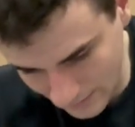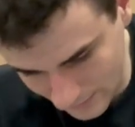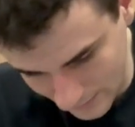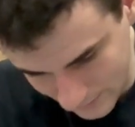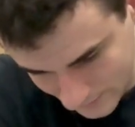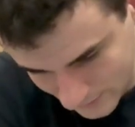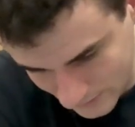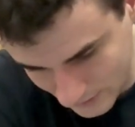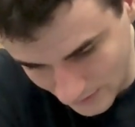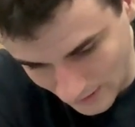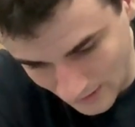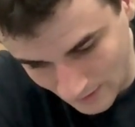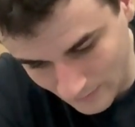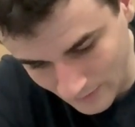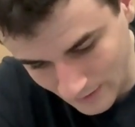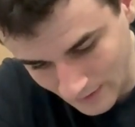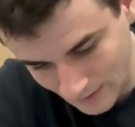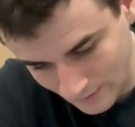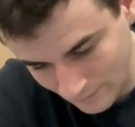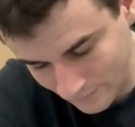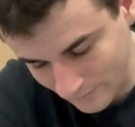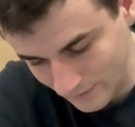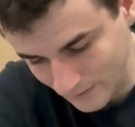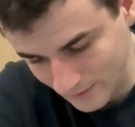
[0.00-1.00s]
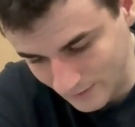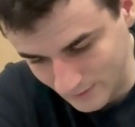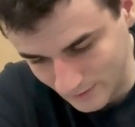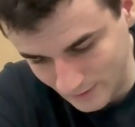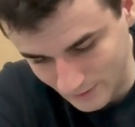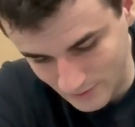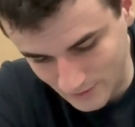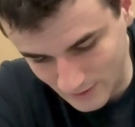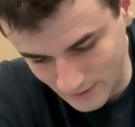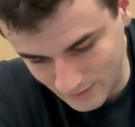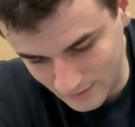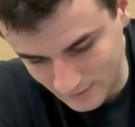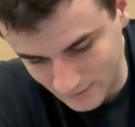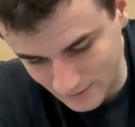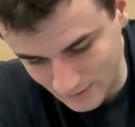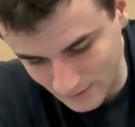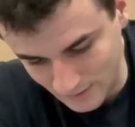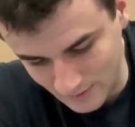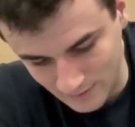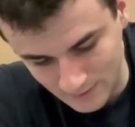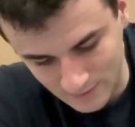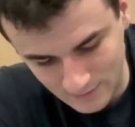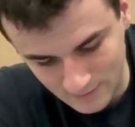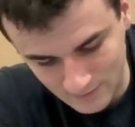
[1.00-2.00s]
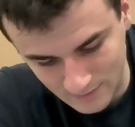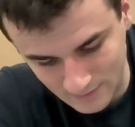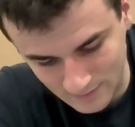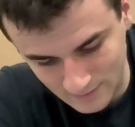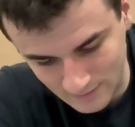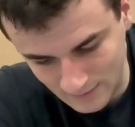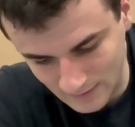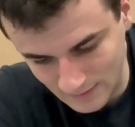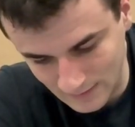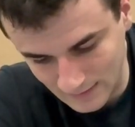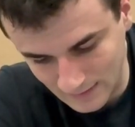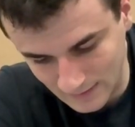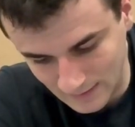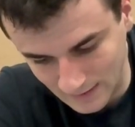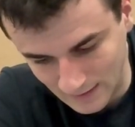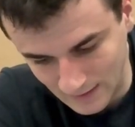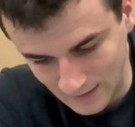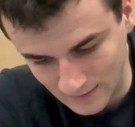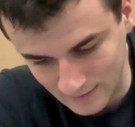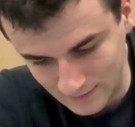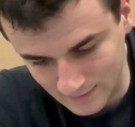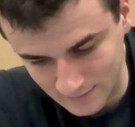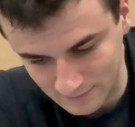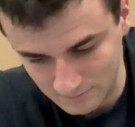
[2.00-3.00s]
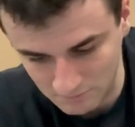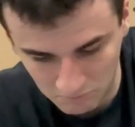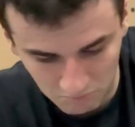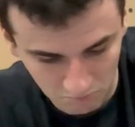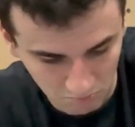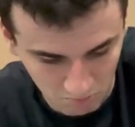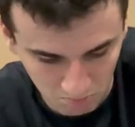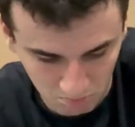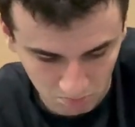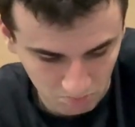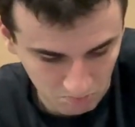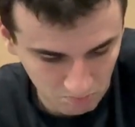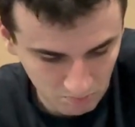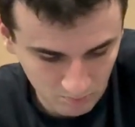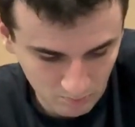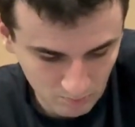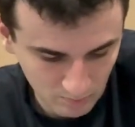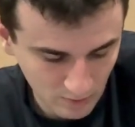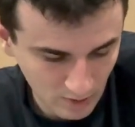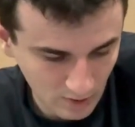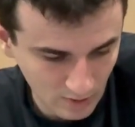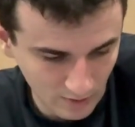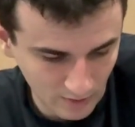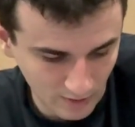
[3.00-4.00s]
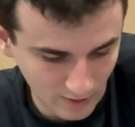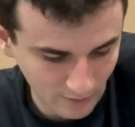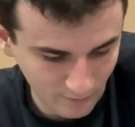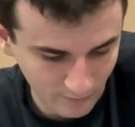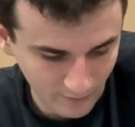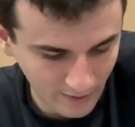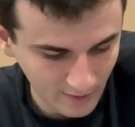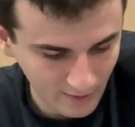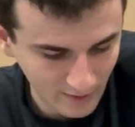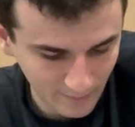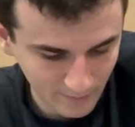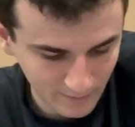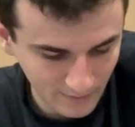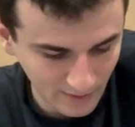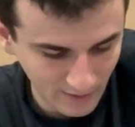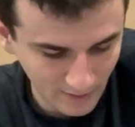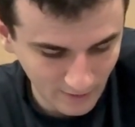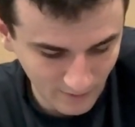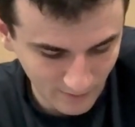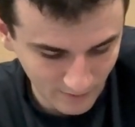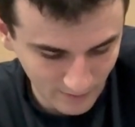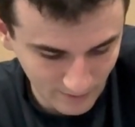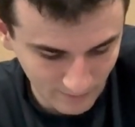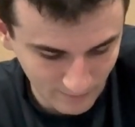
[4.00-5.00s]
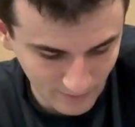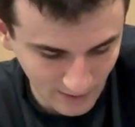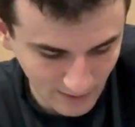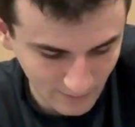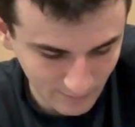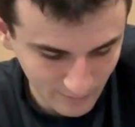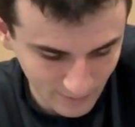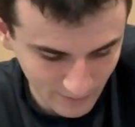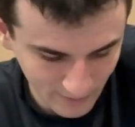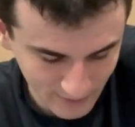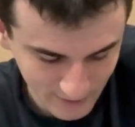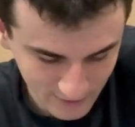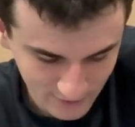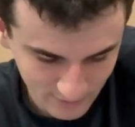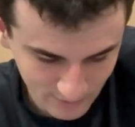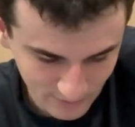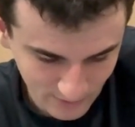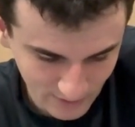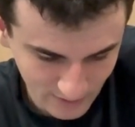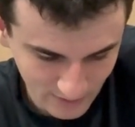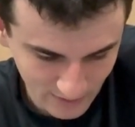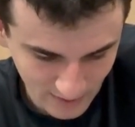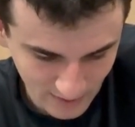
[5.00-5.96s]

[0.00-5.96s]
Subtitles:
So I would definitely suggest these as, they're right up there in my books with